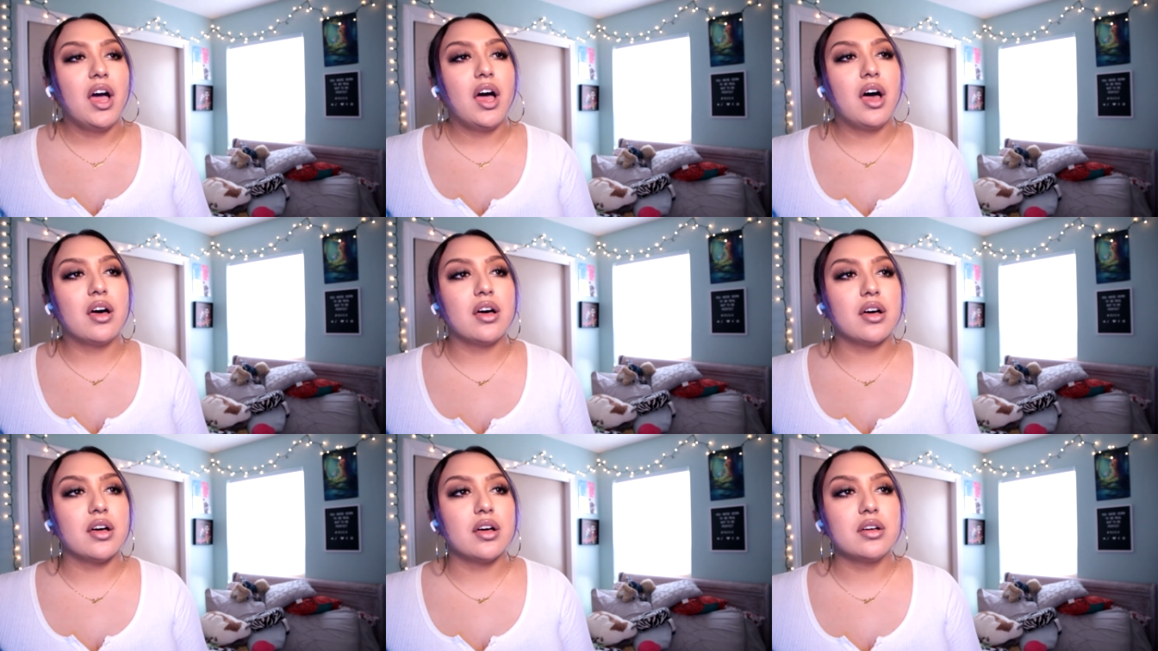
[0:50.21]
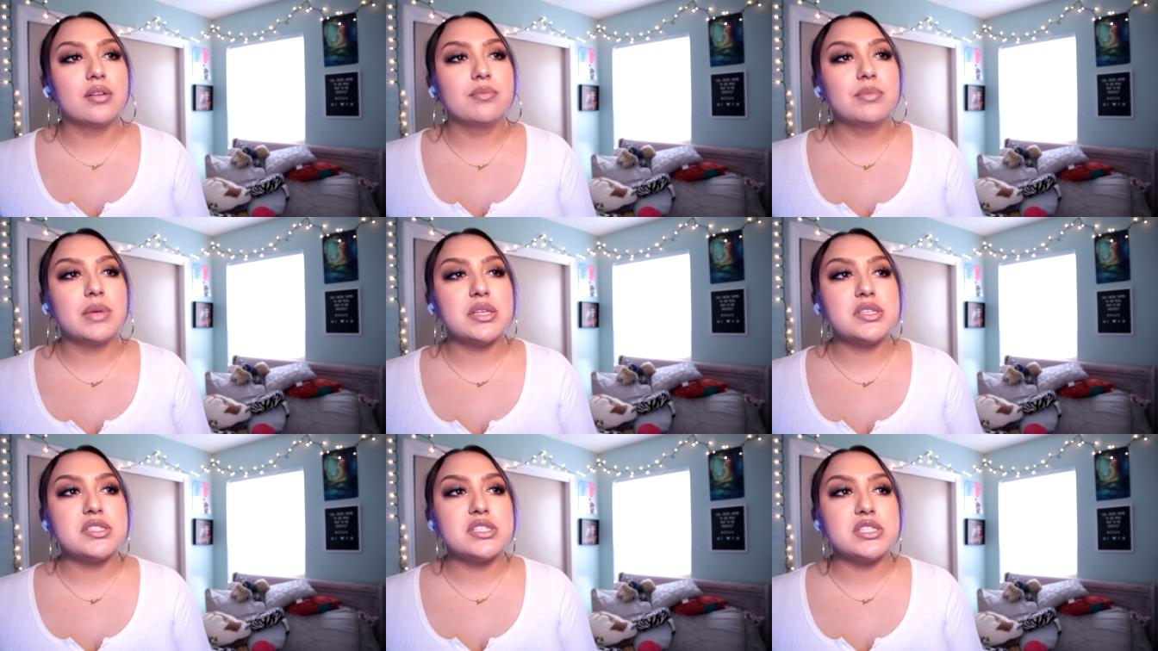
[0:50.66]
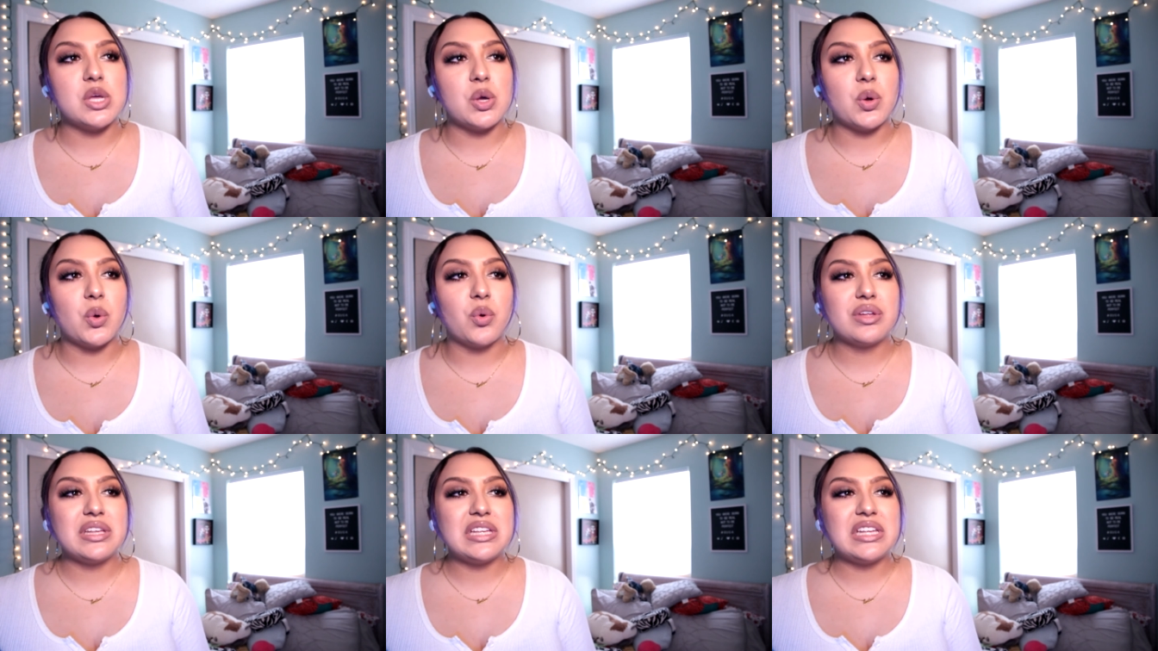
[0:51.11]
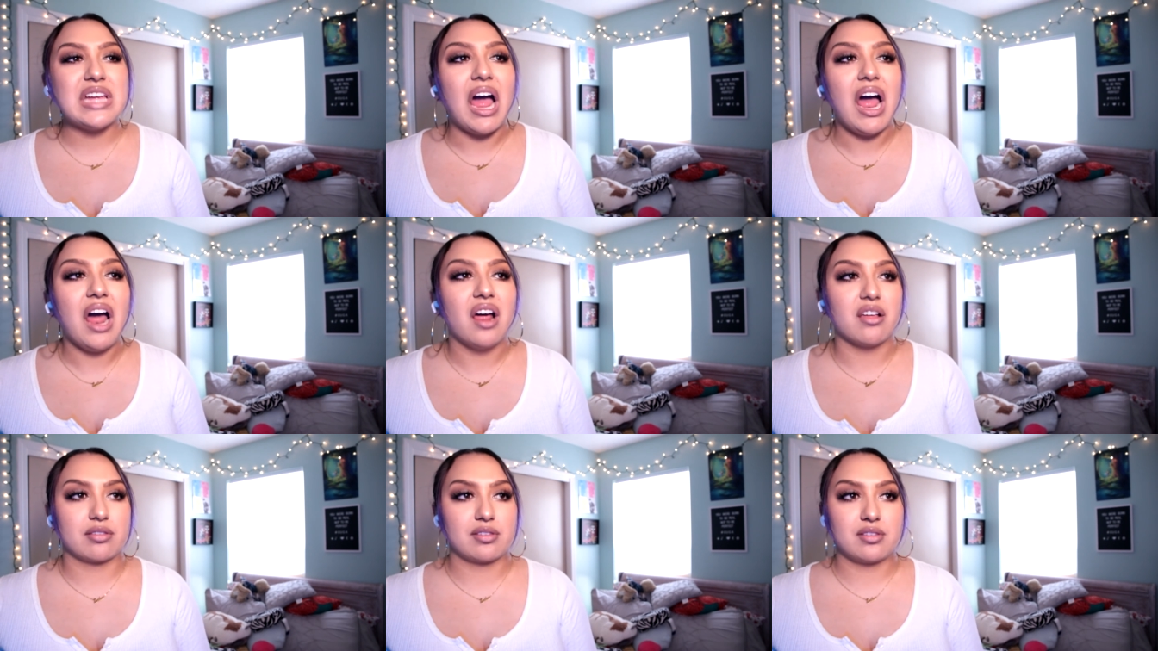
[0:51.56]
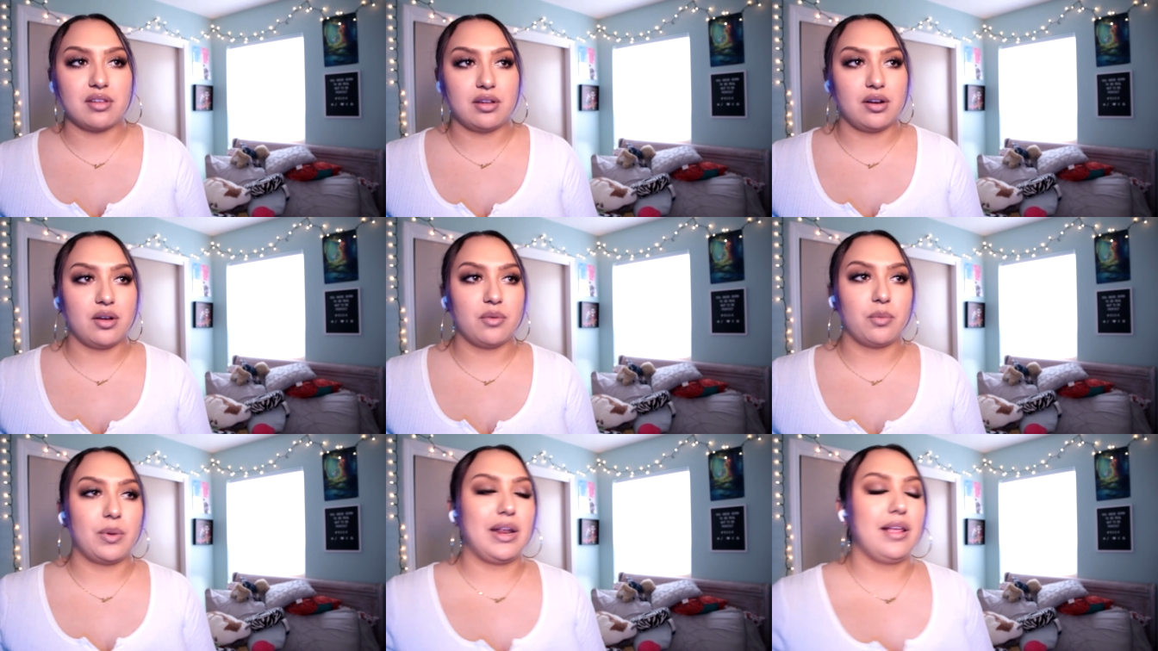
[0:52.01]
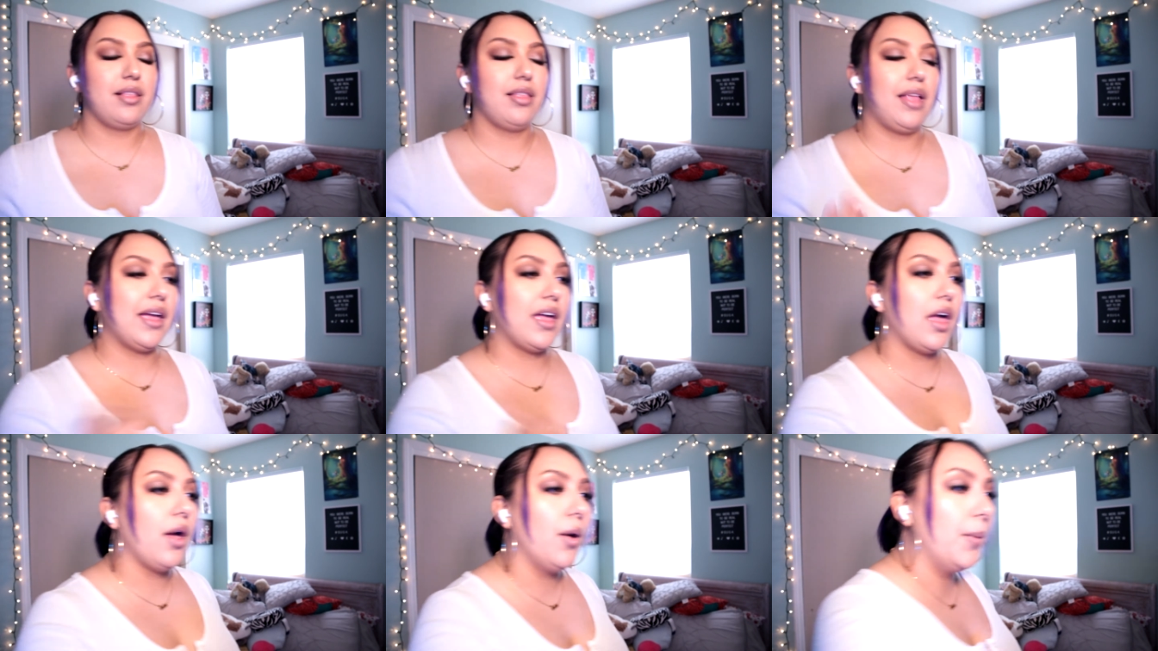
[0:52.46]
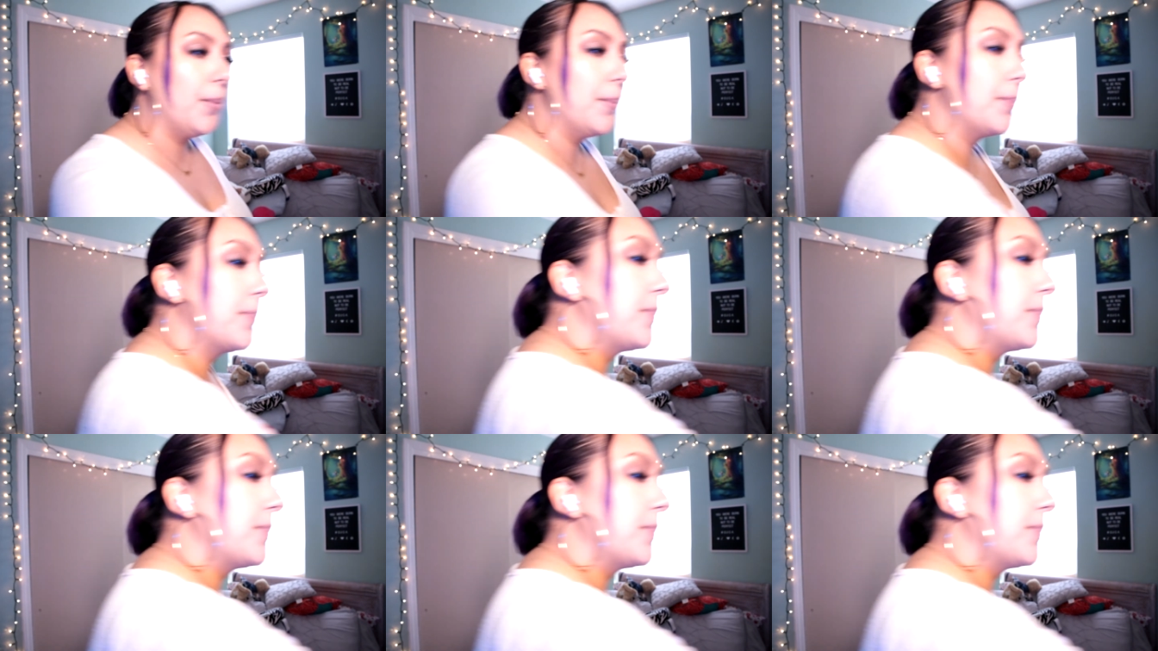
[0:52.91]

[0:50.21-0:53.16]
Um, so yeah, so you know with it, let go.